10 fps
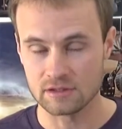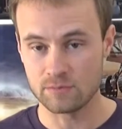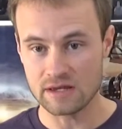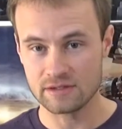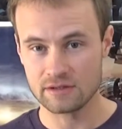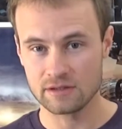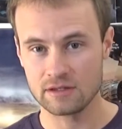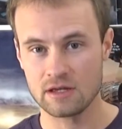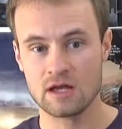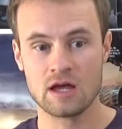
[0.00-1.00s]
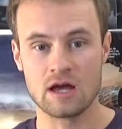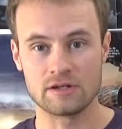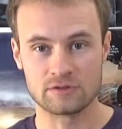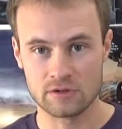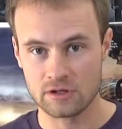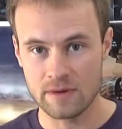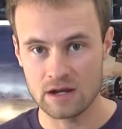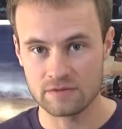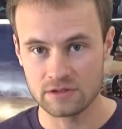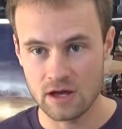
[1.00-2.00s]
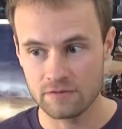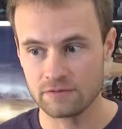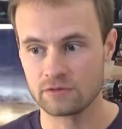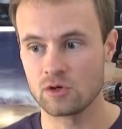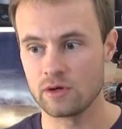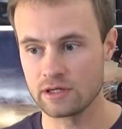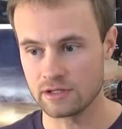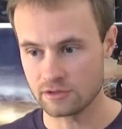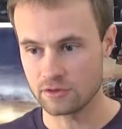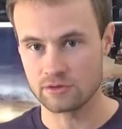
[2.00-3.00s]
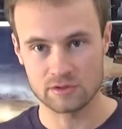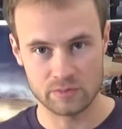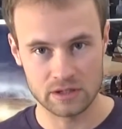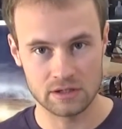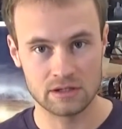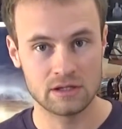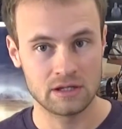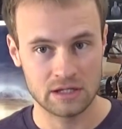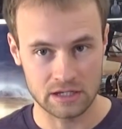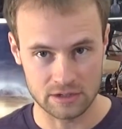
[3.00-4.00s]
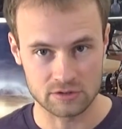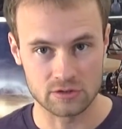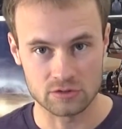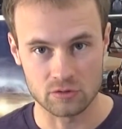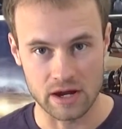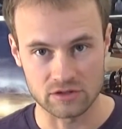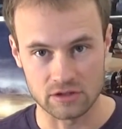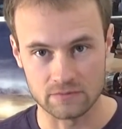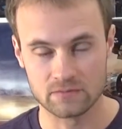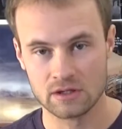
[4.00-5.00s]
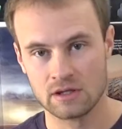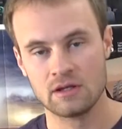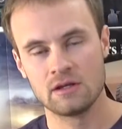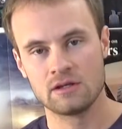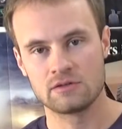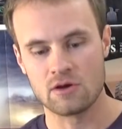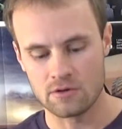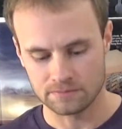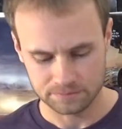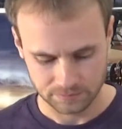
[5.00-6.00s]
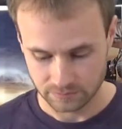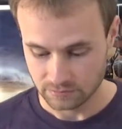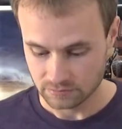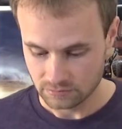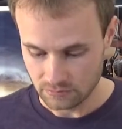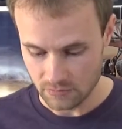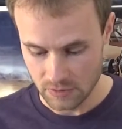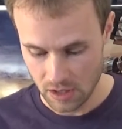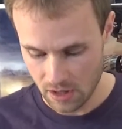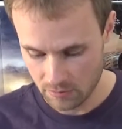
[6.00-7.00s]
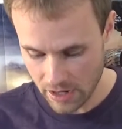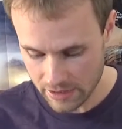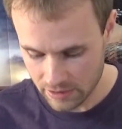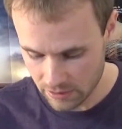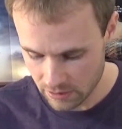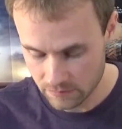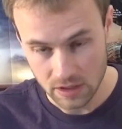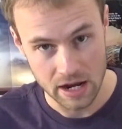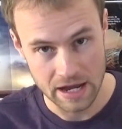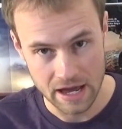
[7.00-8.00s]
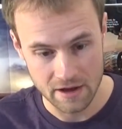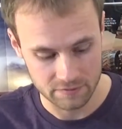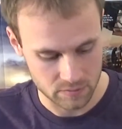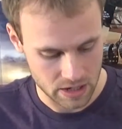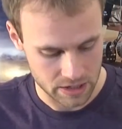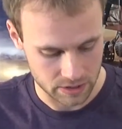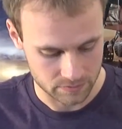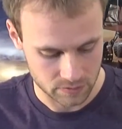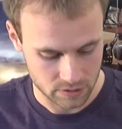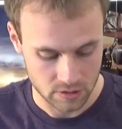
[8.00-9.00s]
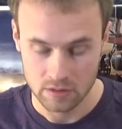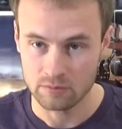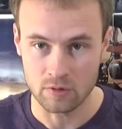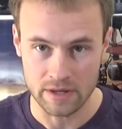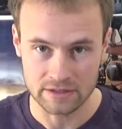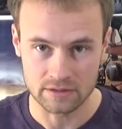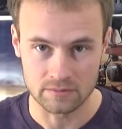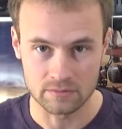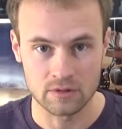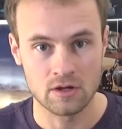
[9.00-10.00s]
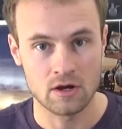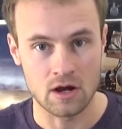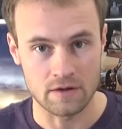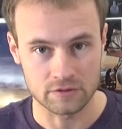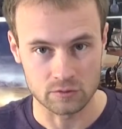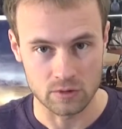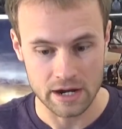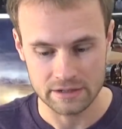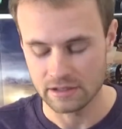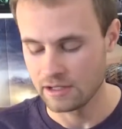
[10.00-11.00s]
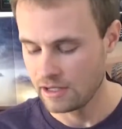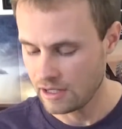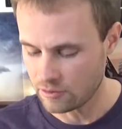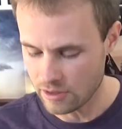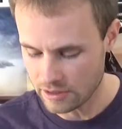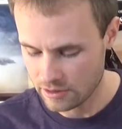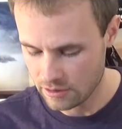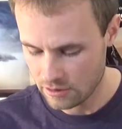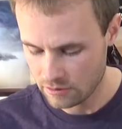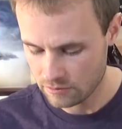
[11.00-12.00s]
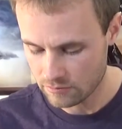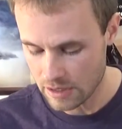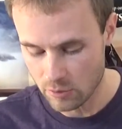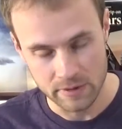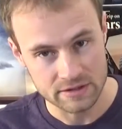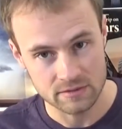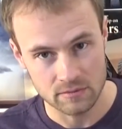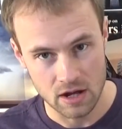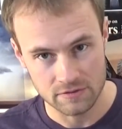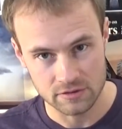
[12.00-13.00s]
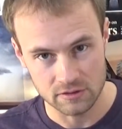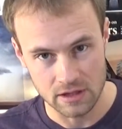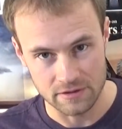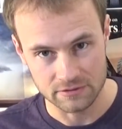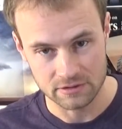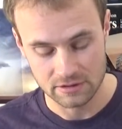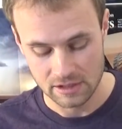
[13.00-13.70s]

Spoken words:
It's basically a certain amount of stuff going at a certain speed in a certain direction. So right here I have my momentum off to the right, and right here my momentum off to the left.